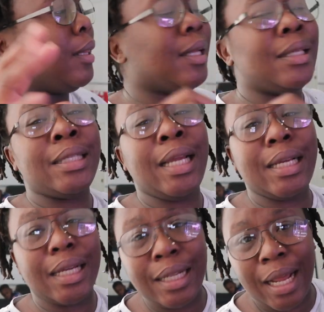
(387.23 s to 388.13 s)
The
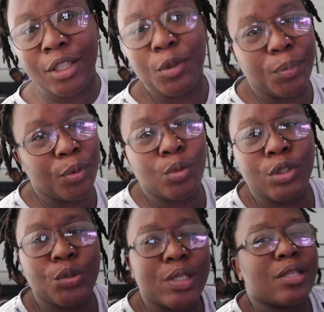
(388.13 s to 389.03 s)
Nick and Naki people,
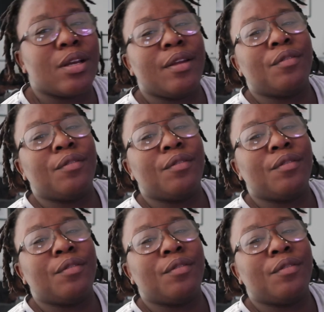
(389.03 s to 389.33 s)
which was not